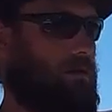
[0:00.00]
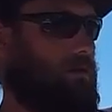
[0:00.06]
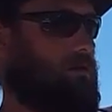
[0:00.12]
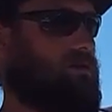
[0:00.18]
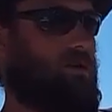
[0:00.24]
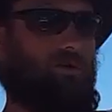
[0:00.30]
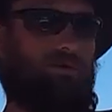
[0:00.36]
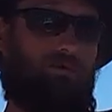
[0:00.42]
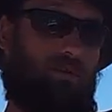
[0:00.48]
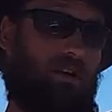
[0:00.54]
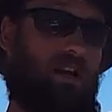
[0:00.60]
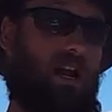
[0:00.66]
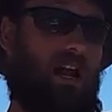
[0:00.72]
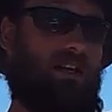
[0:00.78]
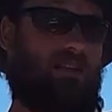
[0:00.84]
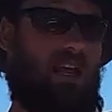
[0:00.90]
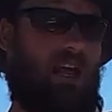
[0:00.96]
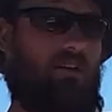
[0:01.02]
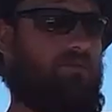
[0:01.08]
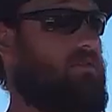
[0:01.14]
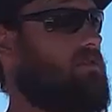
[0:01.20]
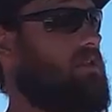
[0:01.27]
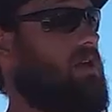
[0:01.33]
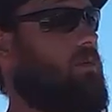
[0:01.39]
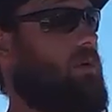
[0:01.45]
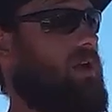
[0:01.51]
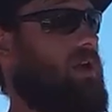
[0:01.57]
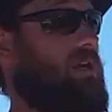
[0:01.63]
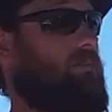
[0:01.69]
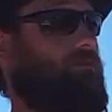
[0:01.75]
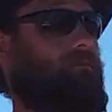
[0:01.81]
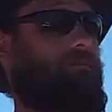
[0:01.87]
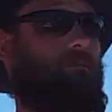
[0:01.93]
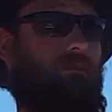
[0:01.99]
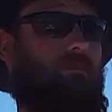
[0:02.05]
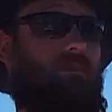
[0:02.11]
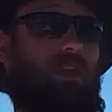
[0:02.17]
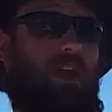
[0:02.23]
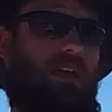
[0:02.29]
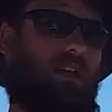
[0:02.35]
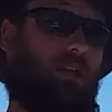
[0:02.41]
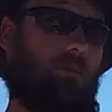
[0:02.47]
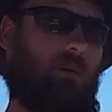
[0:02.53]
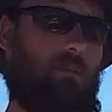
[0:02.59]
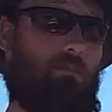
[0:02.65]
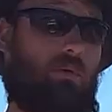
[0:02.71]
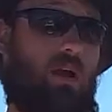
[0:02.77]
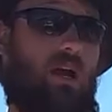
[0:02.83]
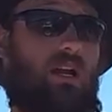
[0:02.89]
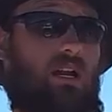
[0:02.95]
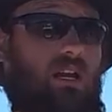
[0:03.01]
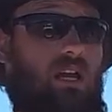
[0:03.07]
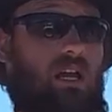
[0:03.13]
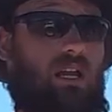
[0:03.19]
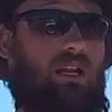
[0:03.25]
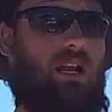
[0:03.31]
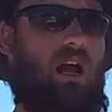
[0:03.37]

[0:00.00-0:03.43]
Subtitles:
So 3 days after they wean, they can be bred again.